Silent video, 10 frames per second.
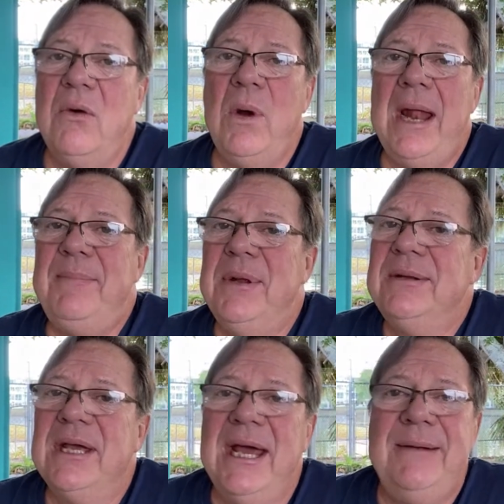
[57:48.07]
Redmond
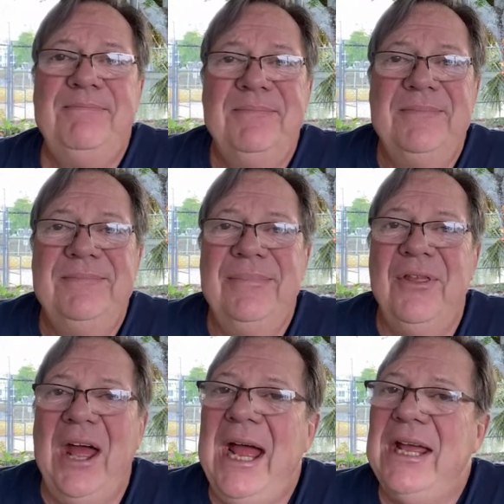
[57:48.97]
again.
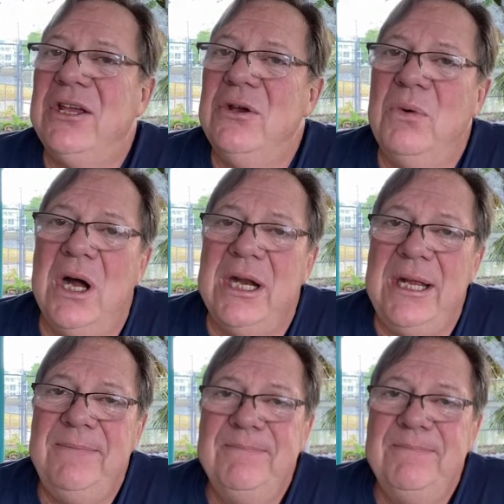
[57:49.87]
Thank you, honey.